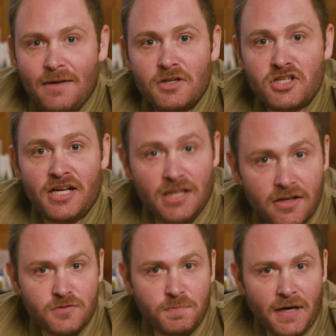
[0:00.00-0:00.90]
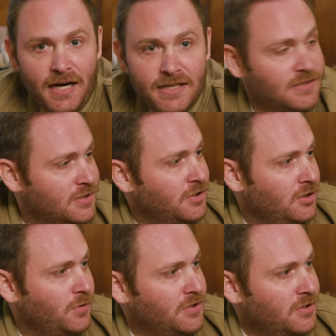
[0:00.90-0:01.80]
much I loved pies until
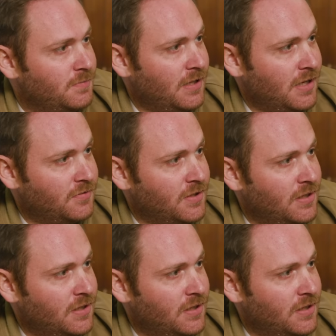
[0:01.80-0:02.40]
you entered my life,